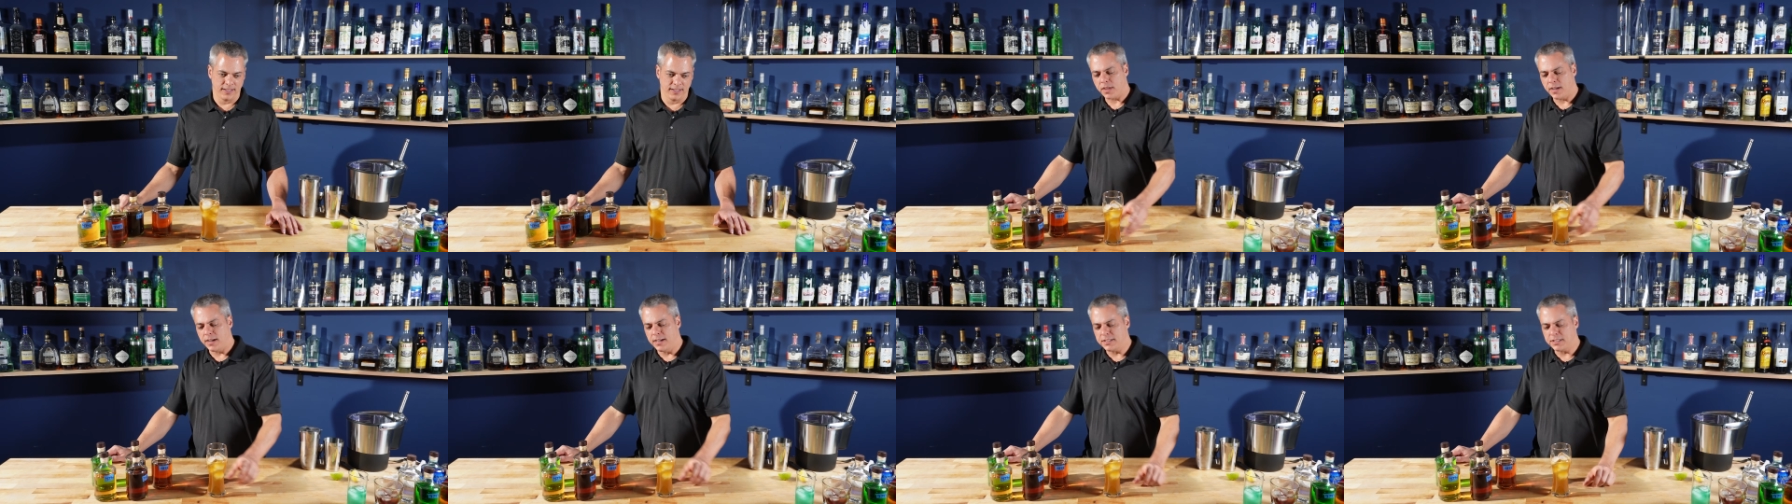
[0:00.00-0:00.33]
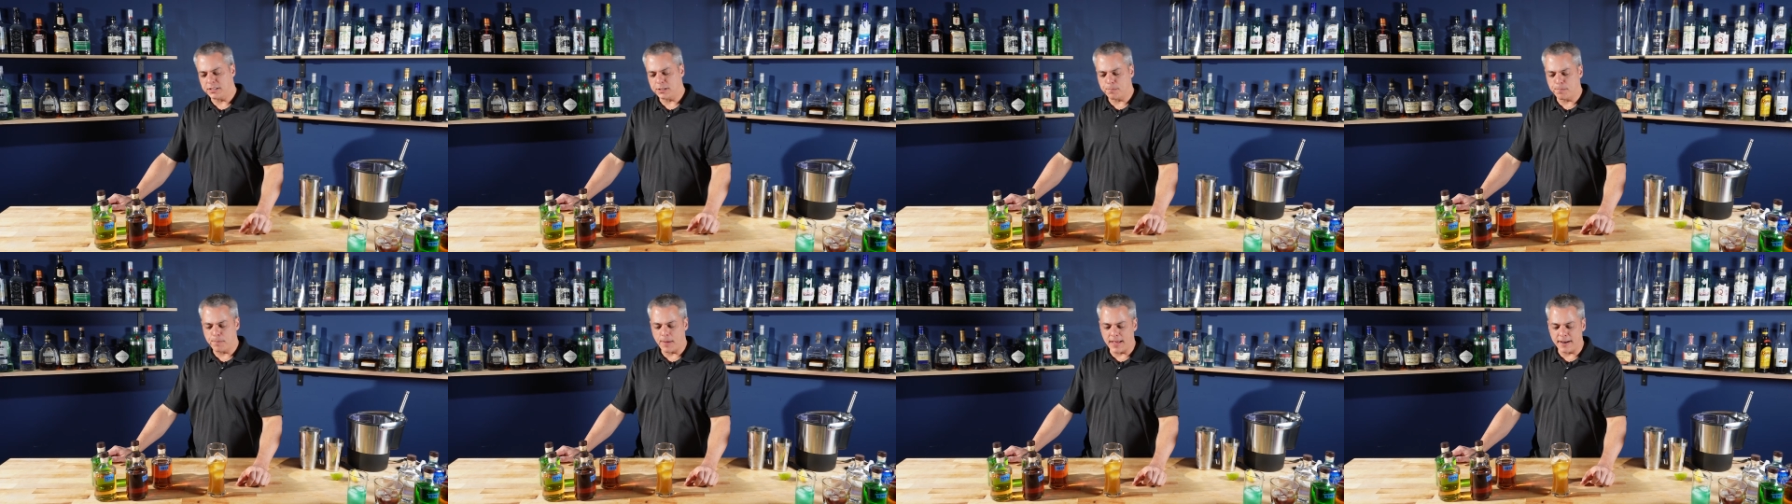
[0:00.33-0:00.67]
This
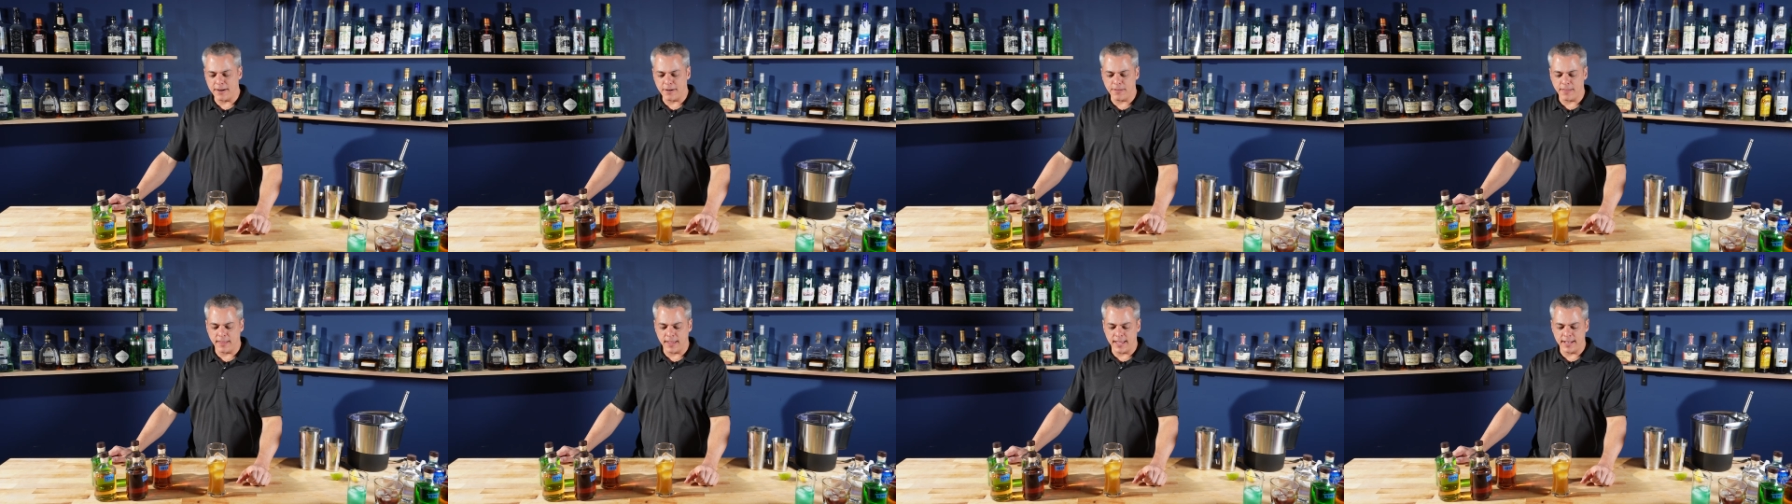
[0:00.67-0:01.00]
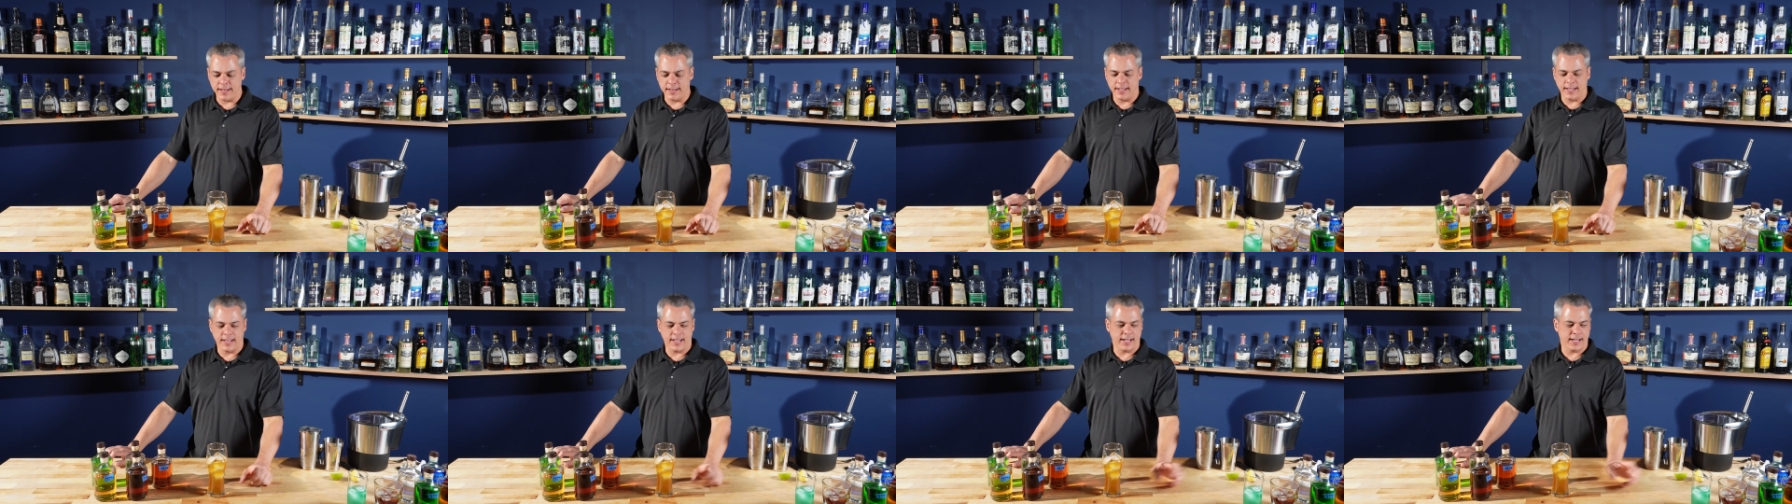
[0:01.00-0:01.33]
is better
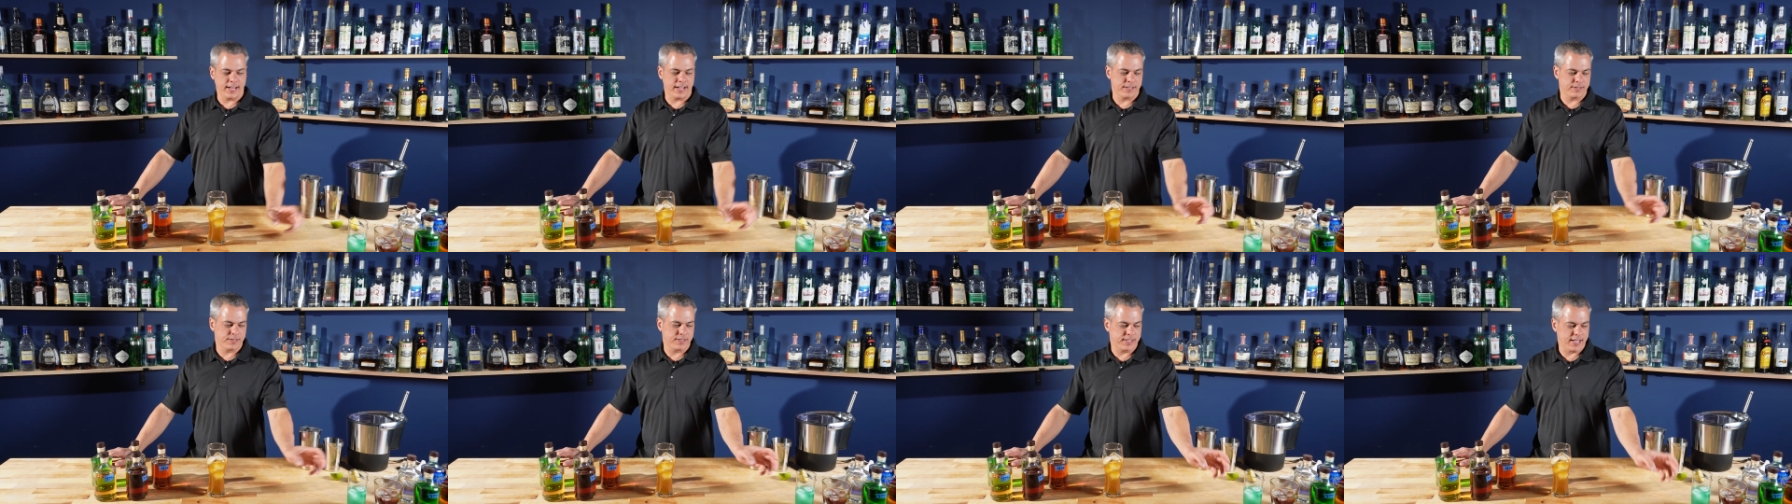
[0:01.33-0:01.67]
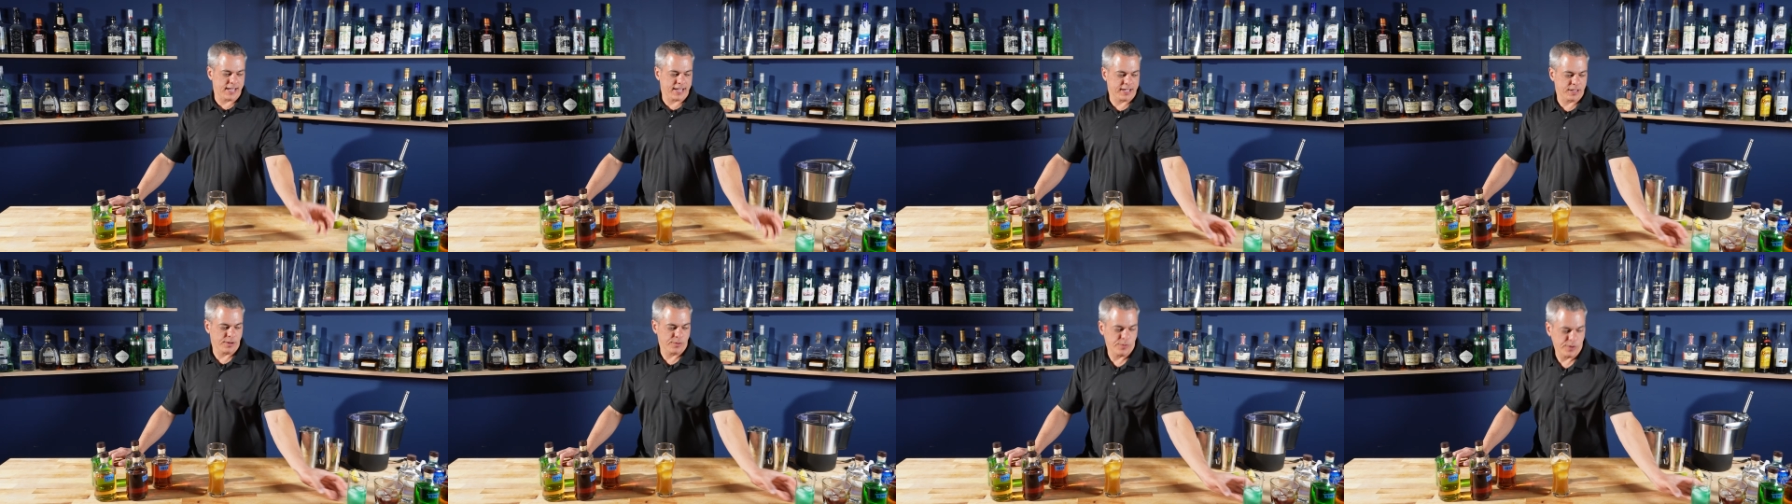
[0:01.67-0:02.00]
than the
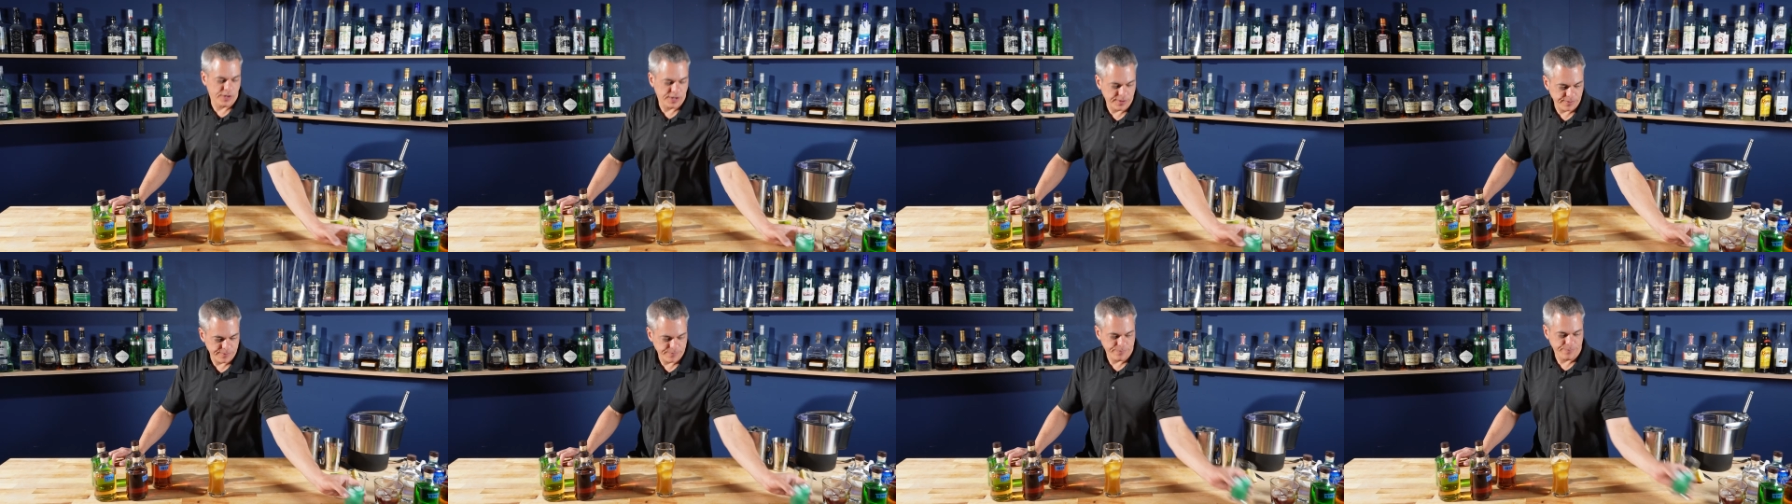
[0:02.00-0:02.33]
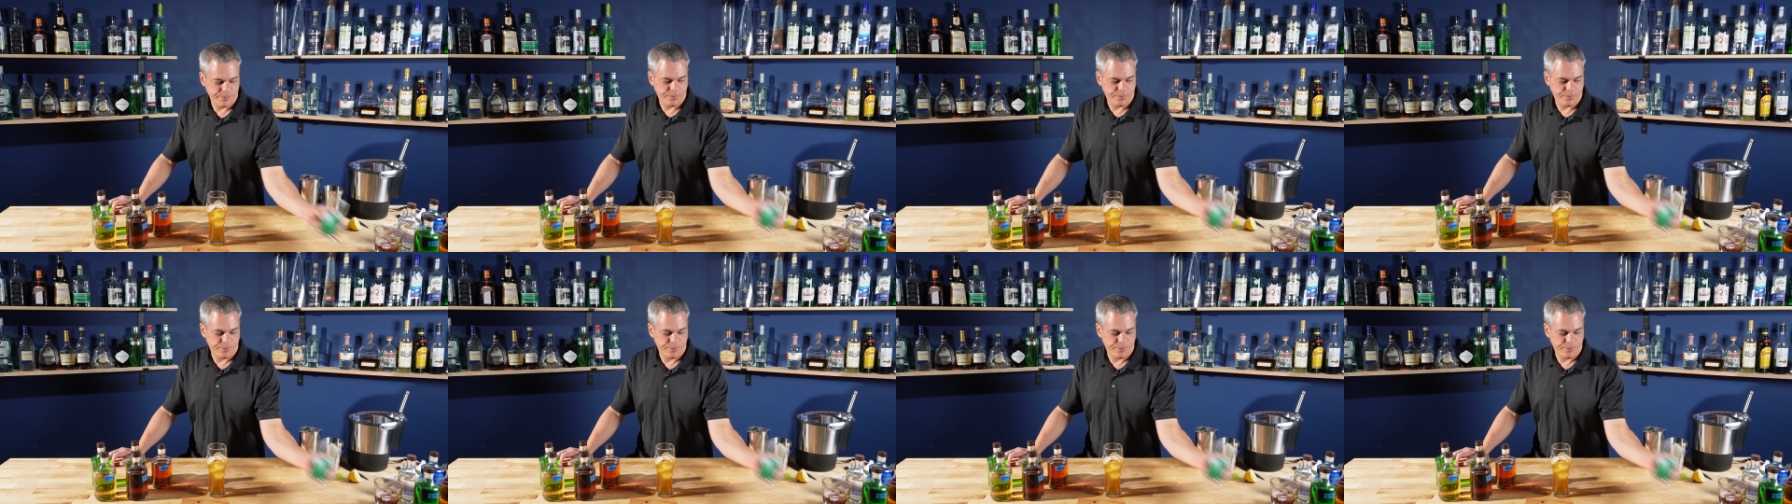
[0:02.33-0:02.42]
second one,